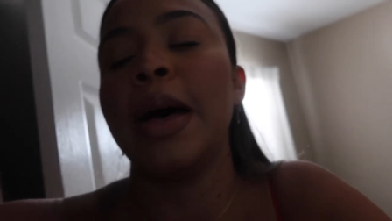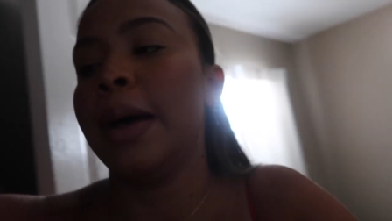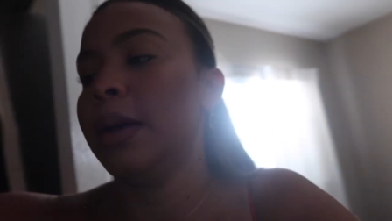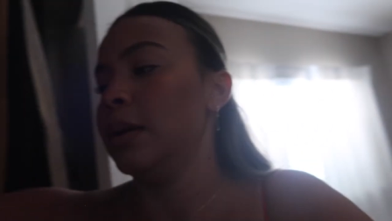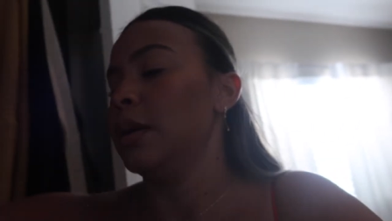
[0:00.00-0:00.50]

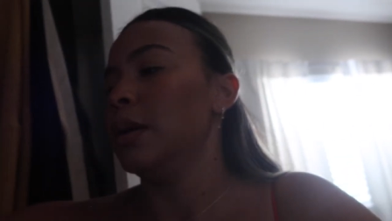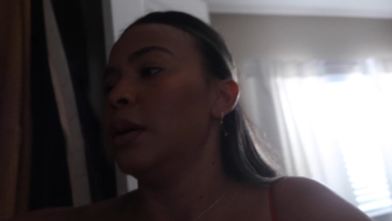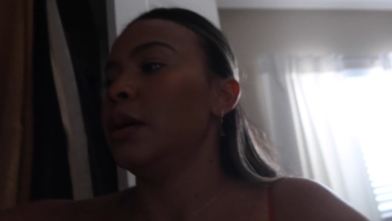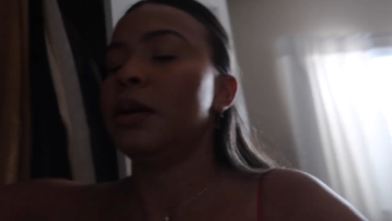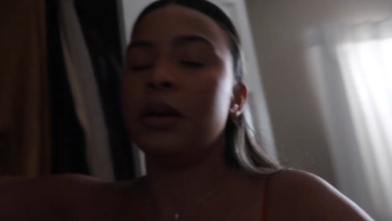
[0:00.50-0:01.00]
that
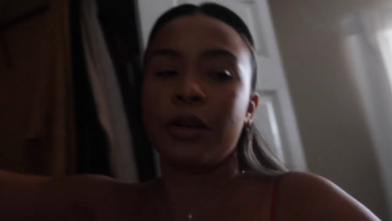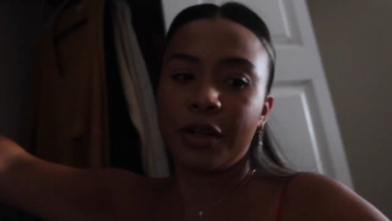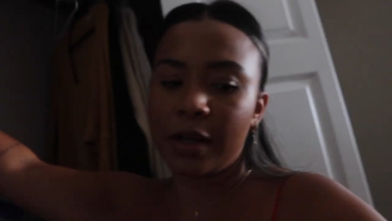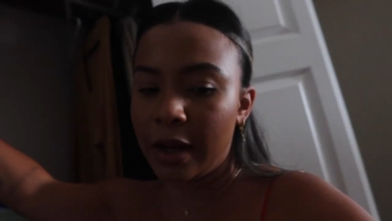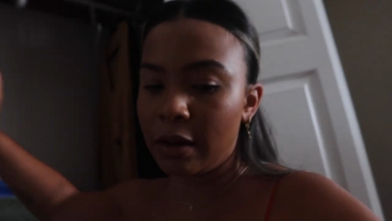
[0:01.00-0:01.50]
you're
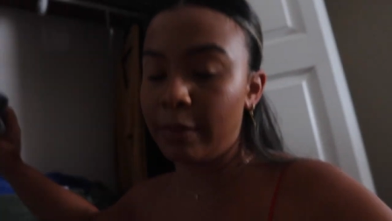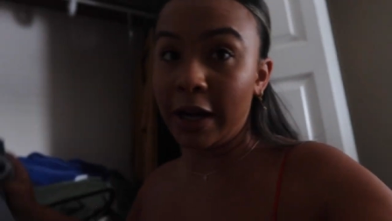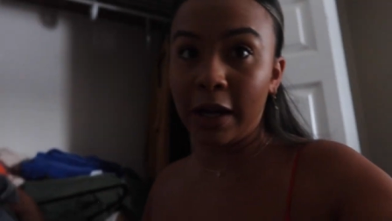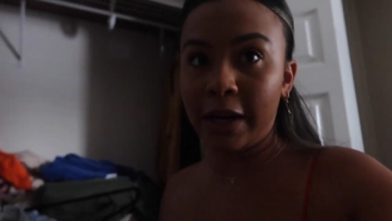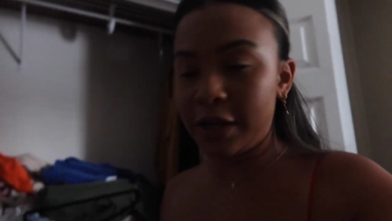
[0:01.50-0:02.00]
just like, oh my
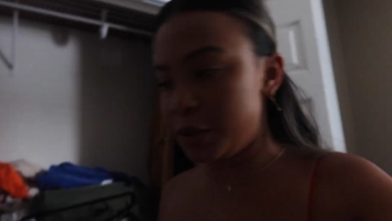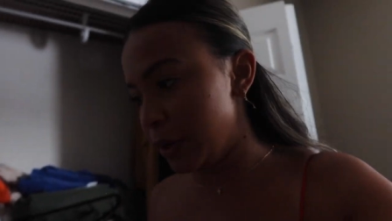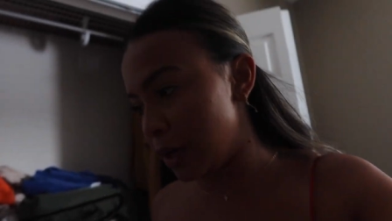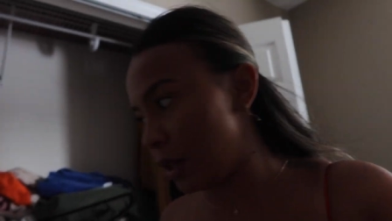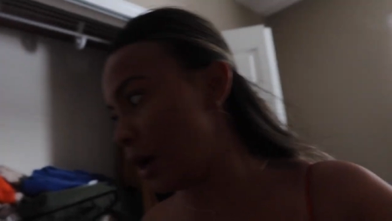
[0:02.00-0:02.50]
God, can I just
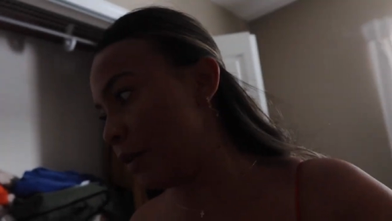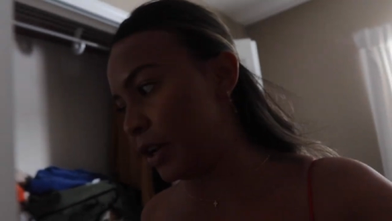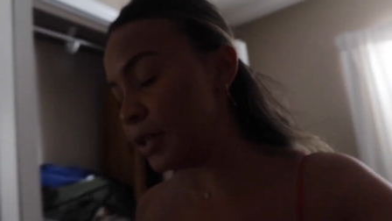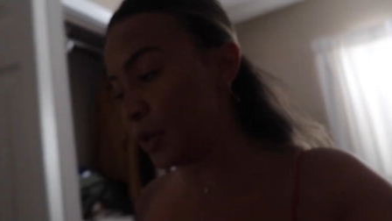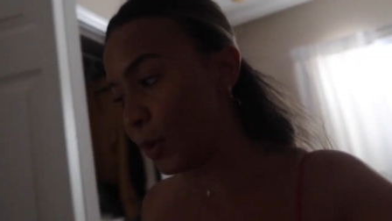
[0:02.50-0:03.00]
put it in the
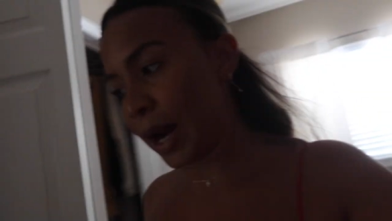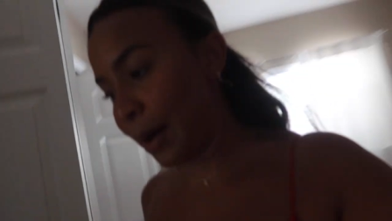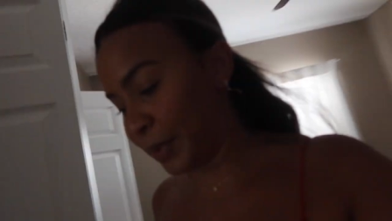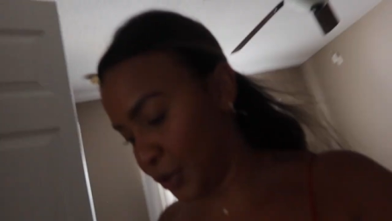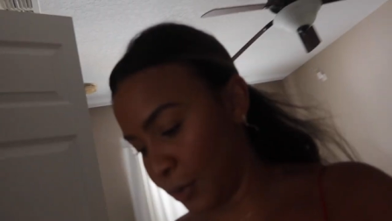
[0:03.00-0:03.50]
oven and see what
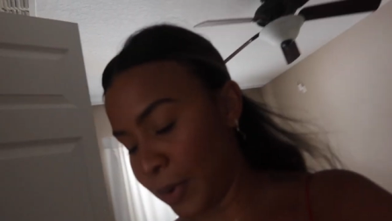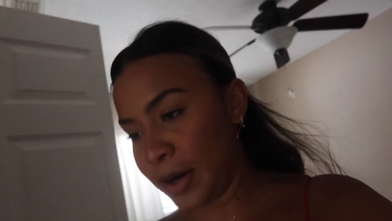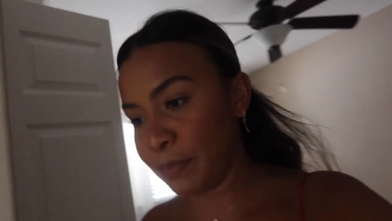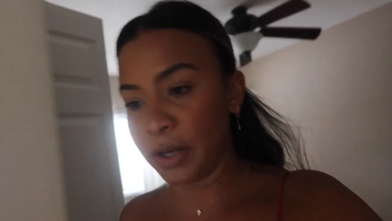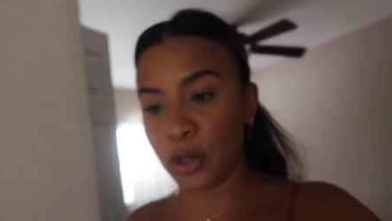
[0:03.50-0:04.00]
happens
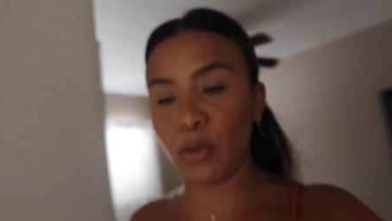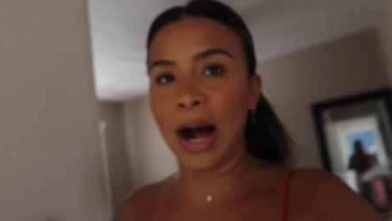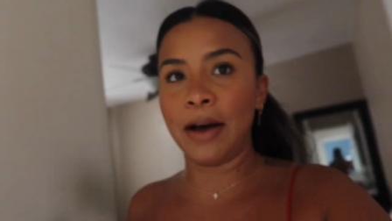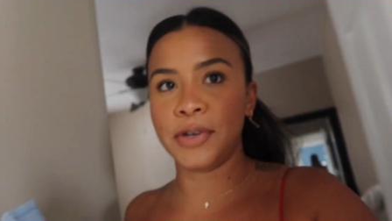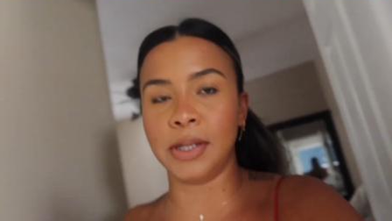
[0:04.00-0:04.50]
already? But you
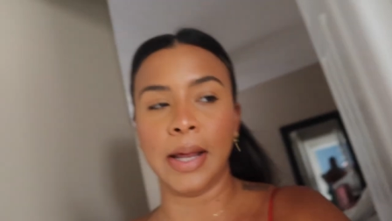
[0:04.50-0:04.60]
have to